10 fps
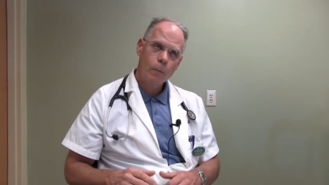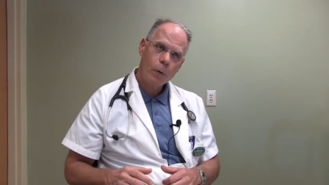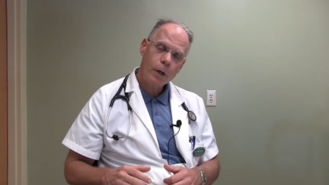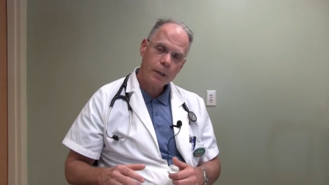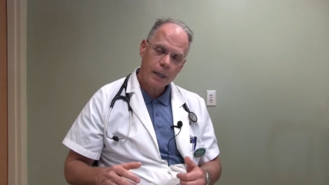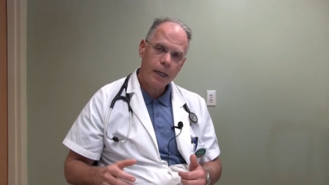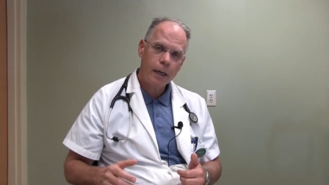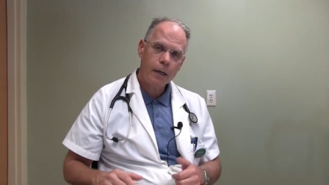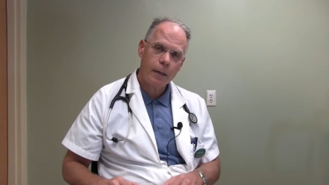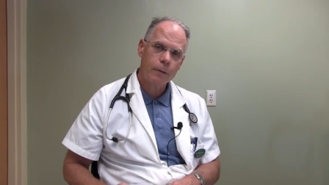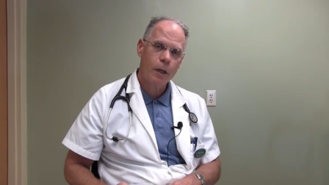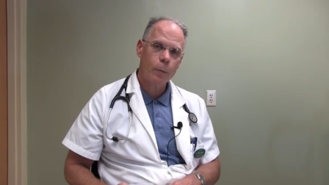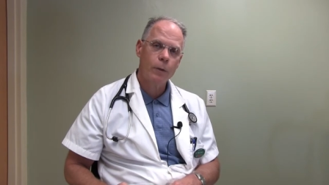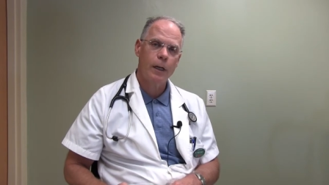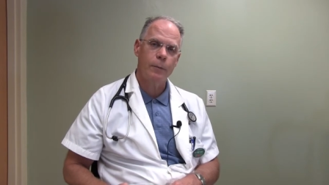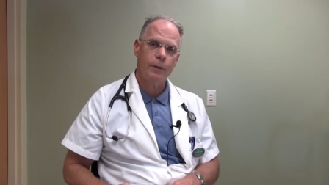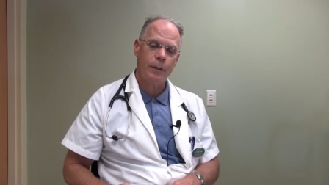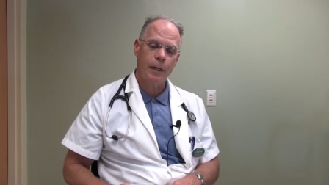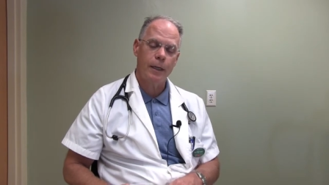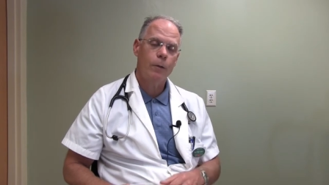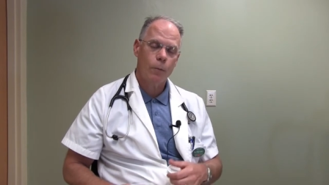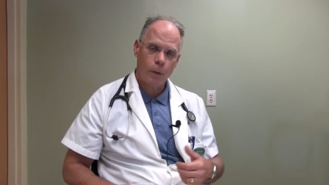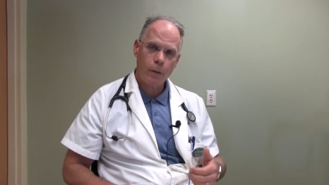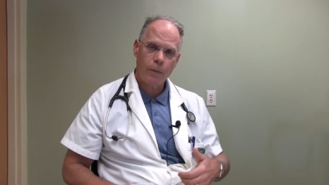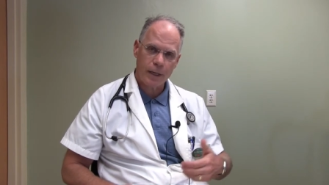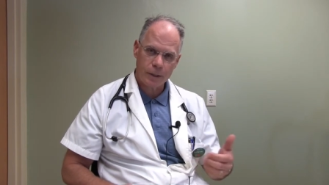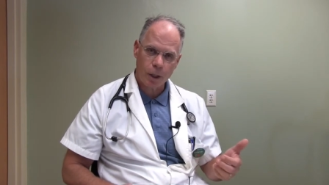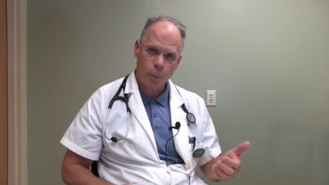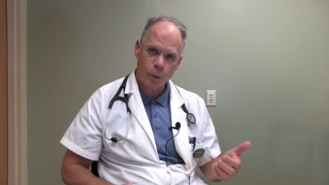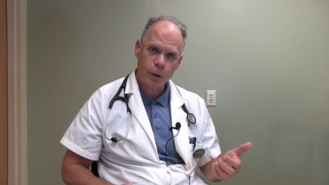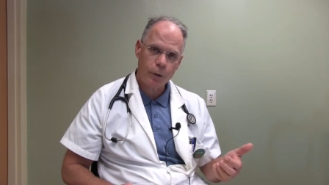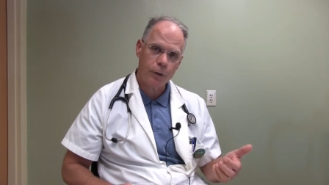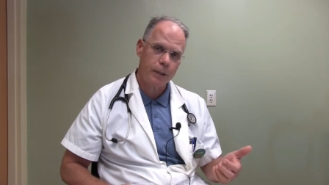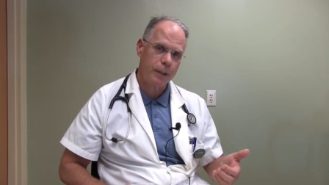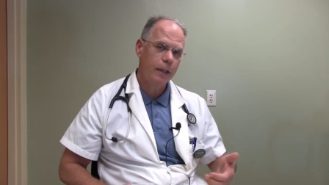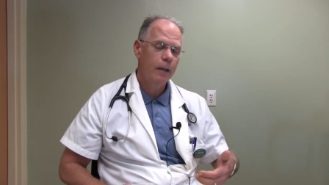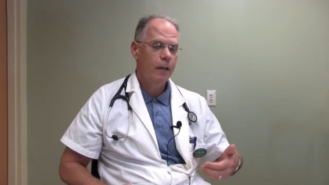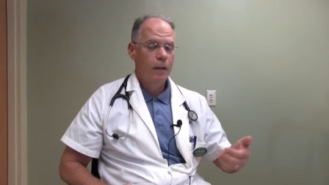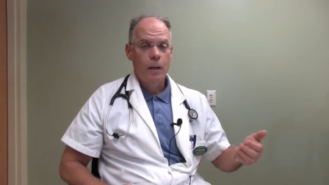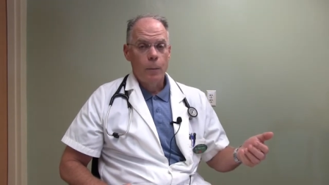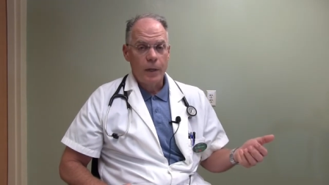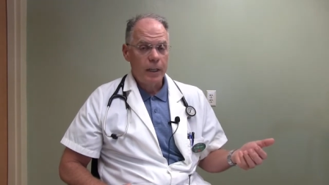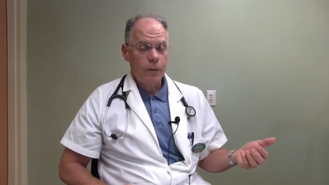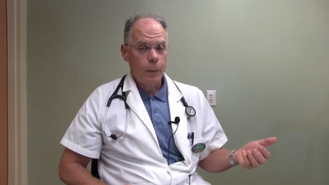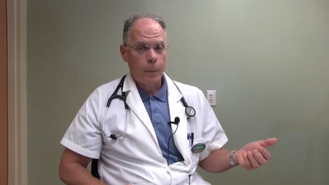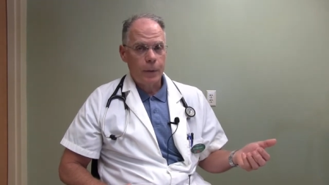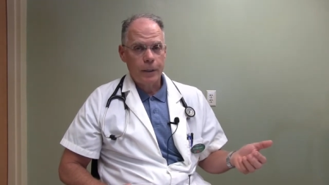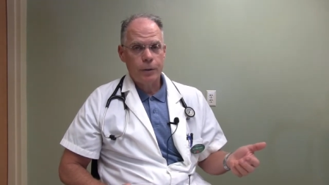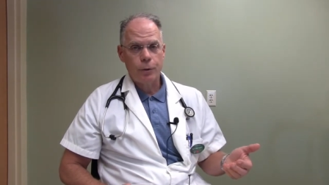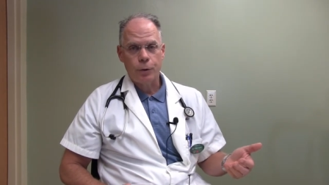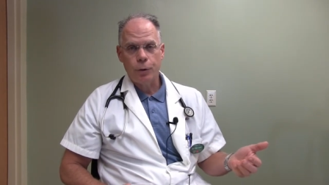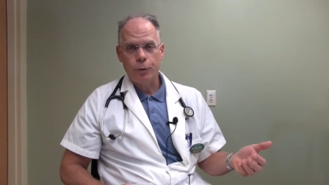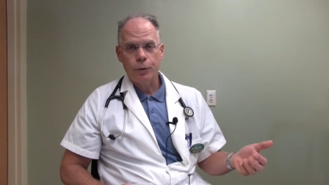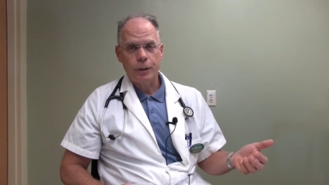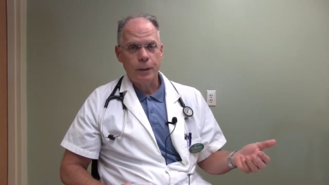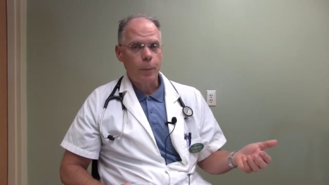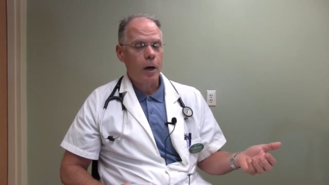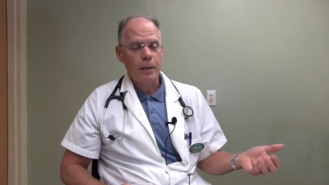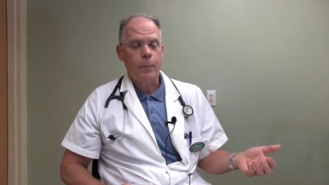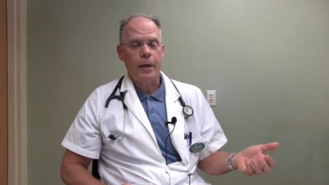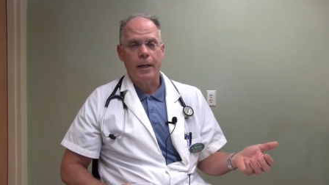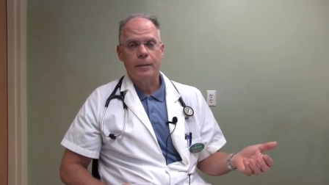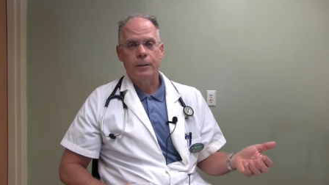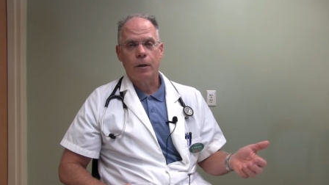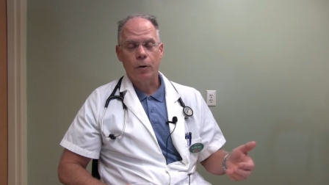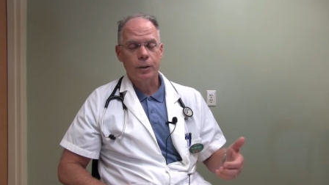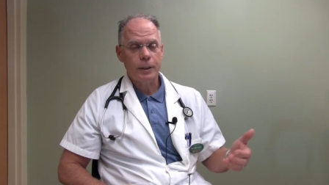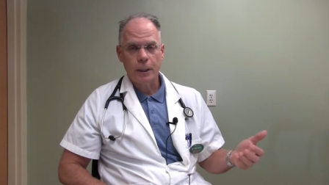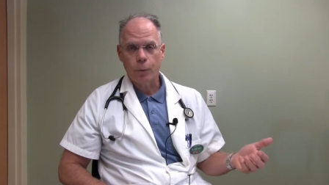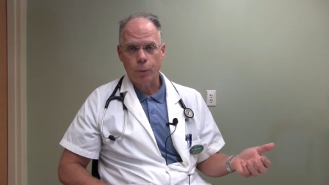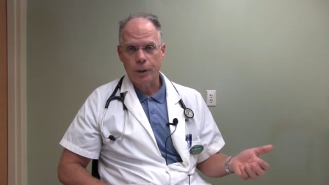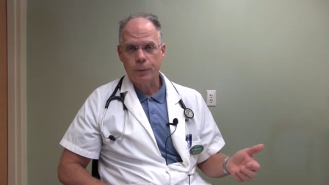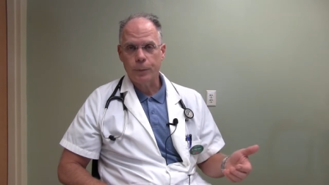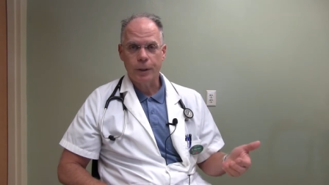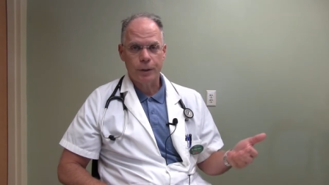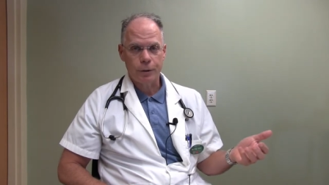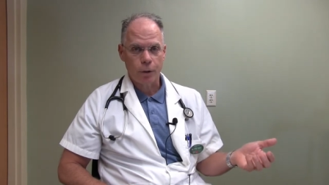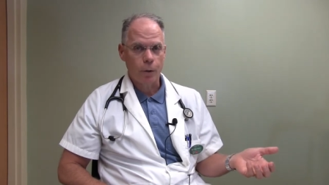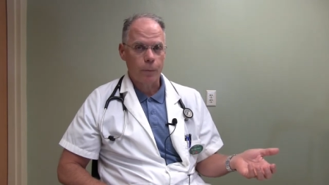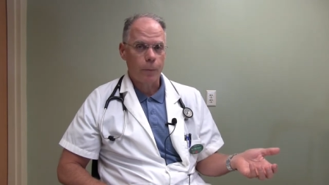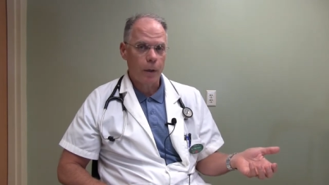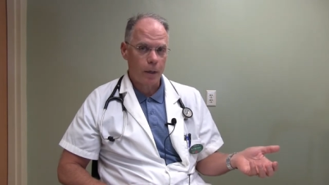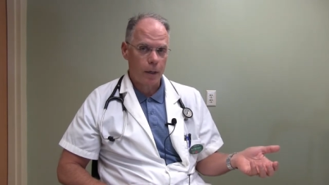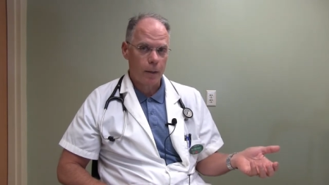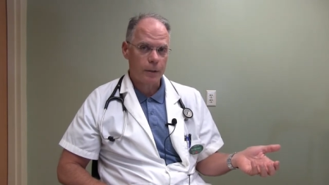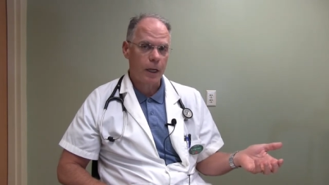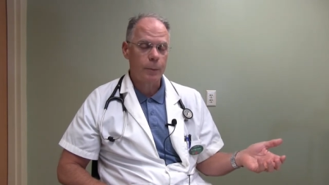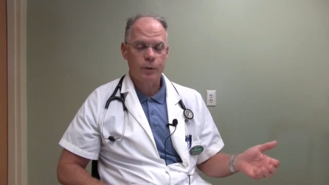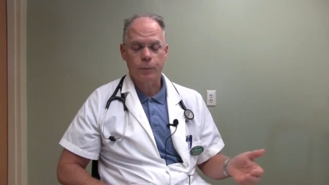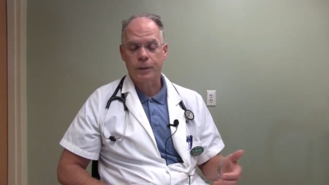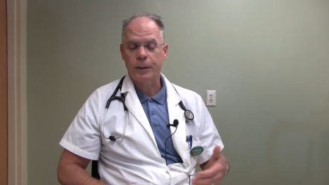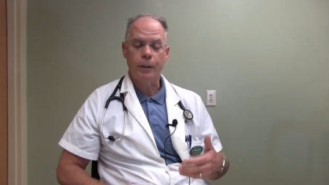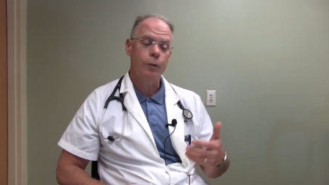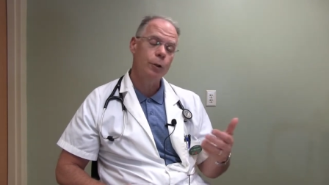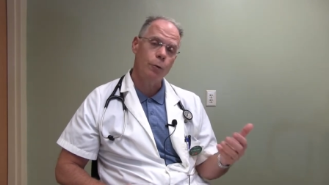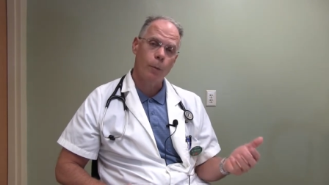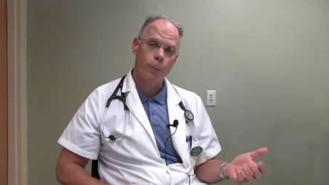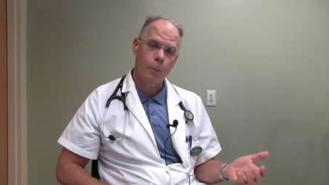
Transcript: Well, yeah, a couple times a day. Well, that's an opportunity. But even my pets who use the potty pads are still at risk because there are uh, types of mosquitoes who